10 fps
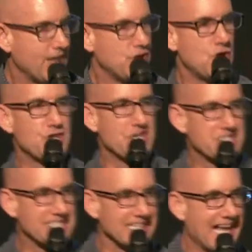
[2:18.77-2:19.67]
and you
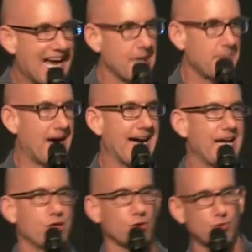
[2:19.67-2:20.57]
just slide
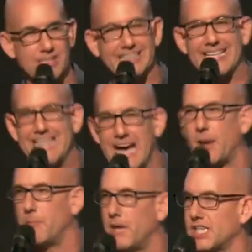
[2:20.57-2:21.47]
by, you're really
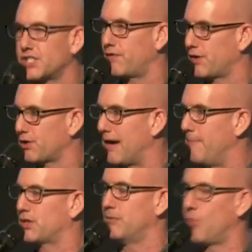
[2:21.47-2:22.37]
not much of a
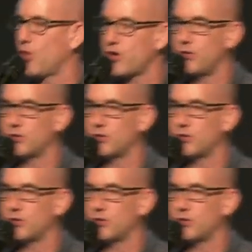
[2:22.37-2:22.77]
threat. But the more